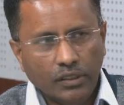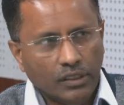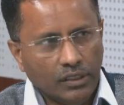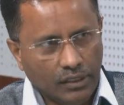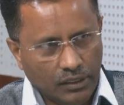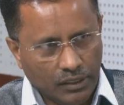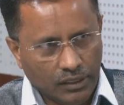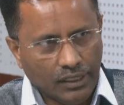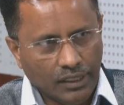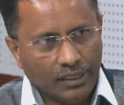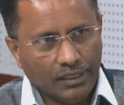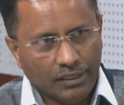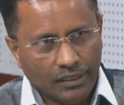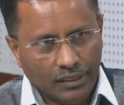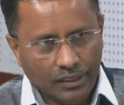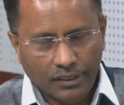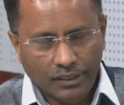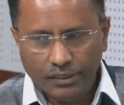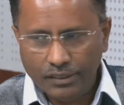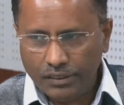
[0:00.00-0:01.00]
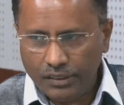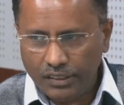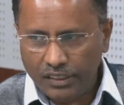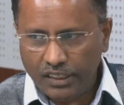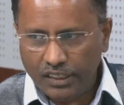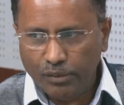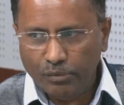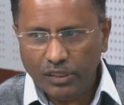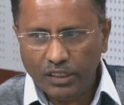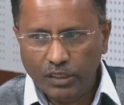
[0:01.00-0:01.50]
that this thing
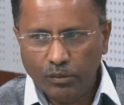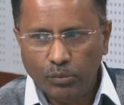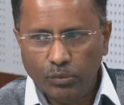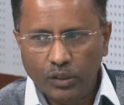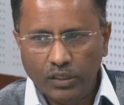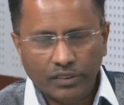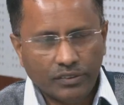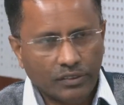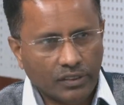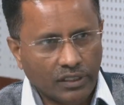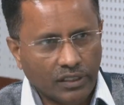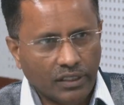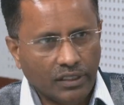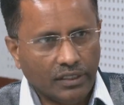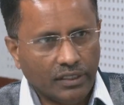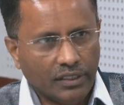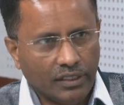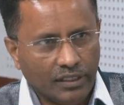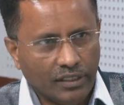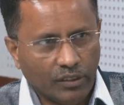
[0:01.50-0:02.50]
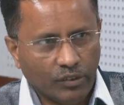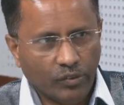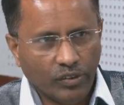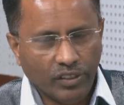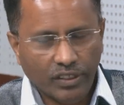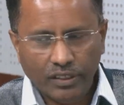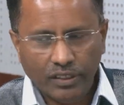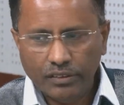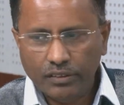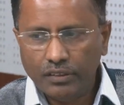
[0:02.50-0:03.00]
the policy related
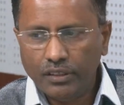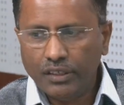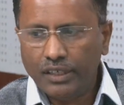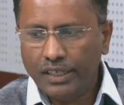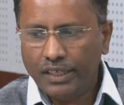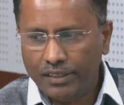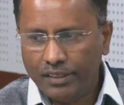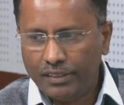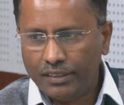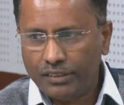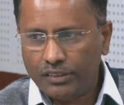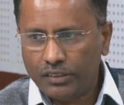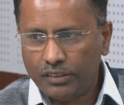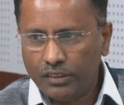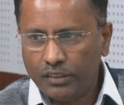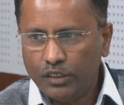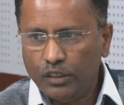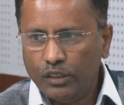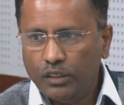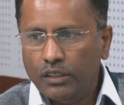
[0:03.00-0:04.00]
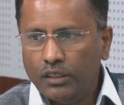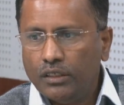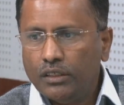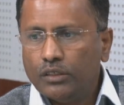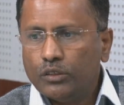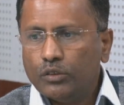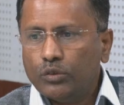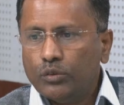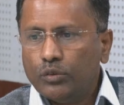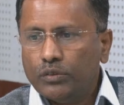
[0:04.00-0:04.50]
queries addressed.
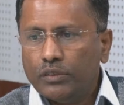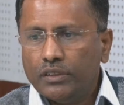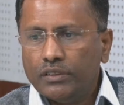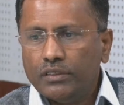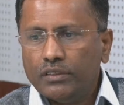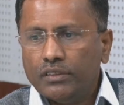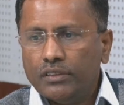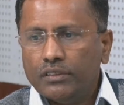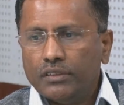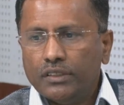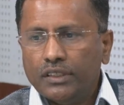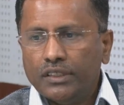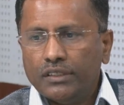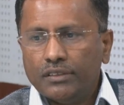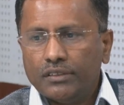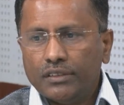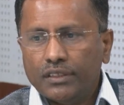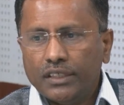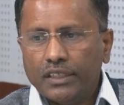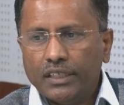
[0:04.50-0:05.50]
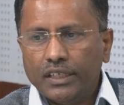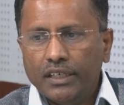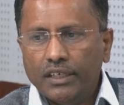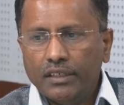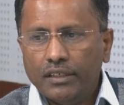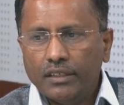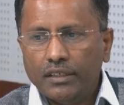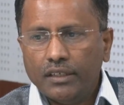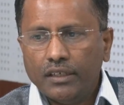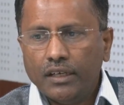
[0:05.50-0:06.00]
So, this is the second
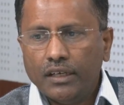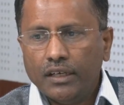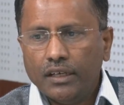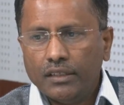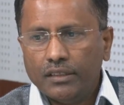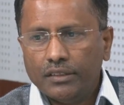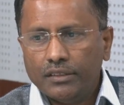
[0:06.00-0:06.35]
this